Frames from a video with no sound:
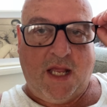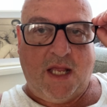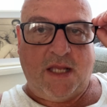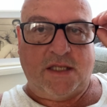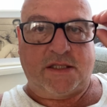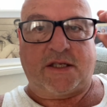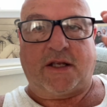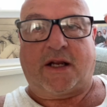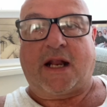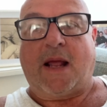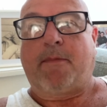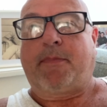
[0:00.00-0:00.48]

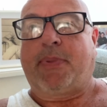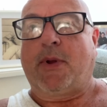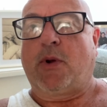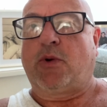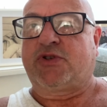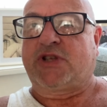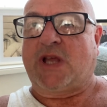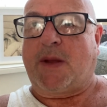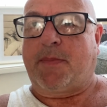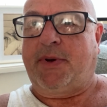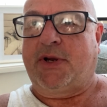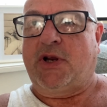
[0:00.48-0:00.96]
So that
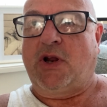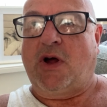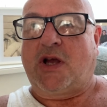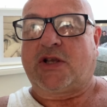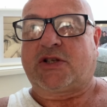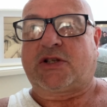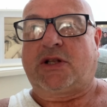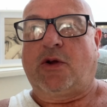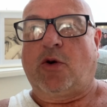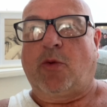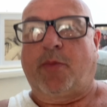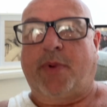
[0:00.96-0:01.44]
builds up a
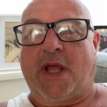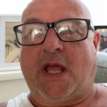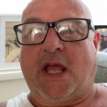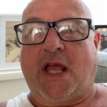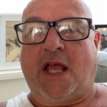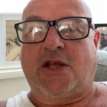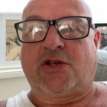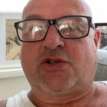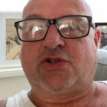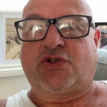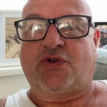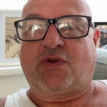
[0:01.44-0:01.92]
nice little bit of
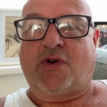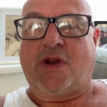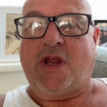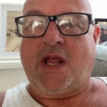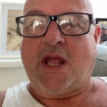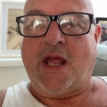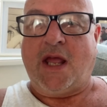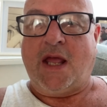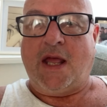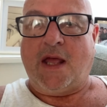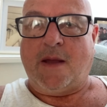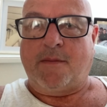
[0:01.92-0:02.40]
history